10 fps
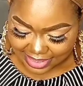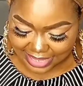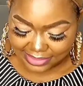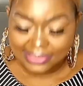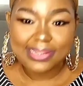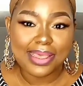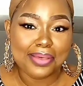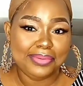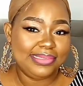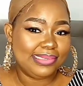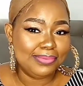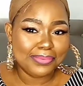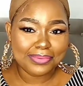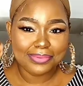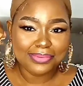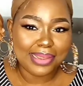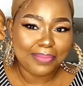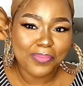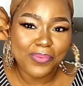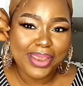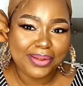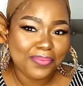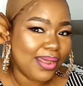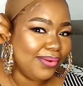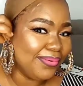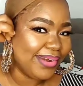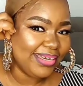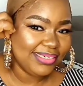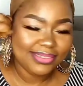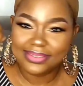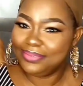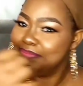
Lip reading: Let's see how it looks. Though I'm wearing one already.